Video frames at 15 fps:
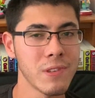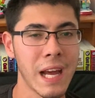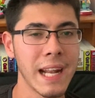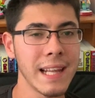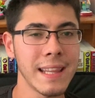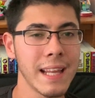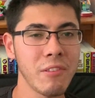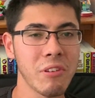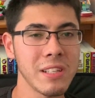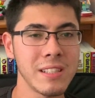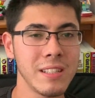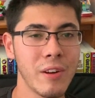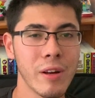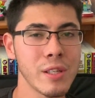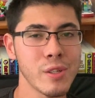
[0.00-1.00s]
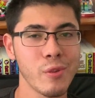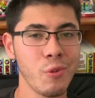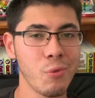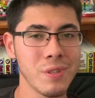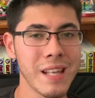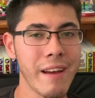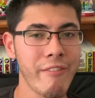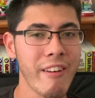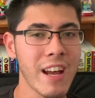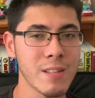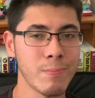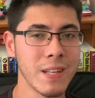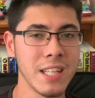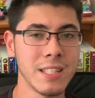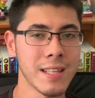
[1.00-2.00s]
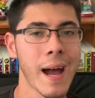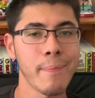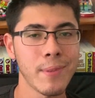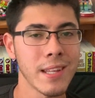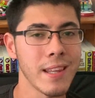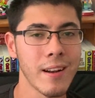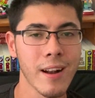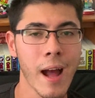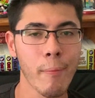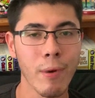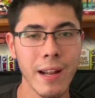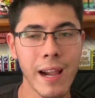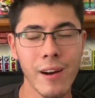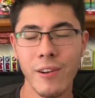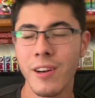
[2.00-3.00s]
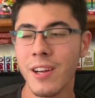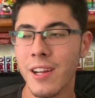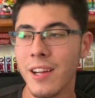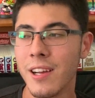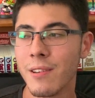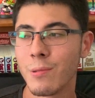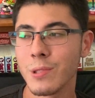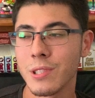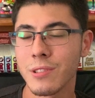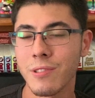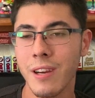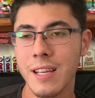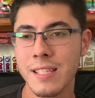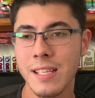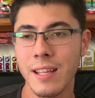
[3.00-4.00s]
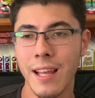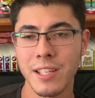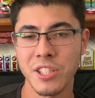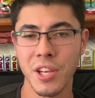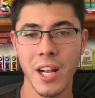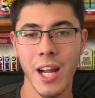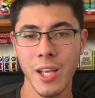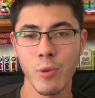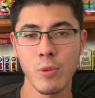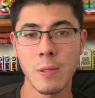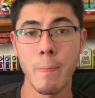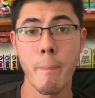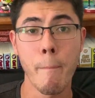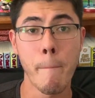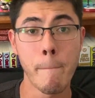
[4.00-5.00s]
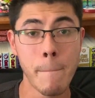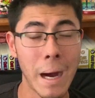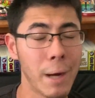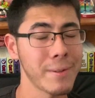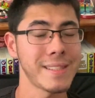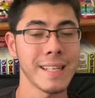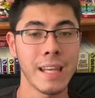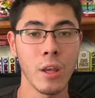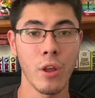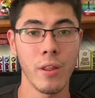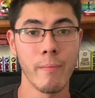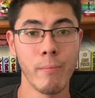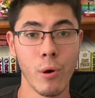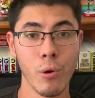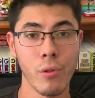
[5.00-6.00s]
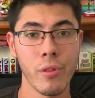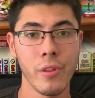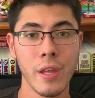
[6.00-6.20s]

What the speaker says: I didn't think Gran Torino was that fast, but he just hopped in there and hopped right out, which is crazy. Like, Shigaraki was about to kill them both.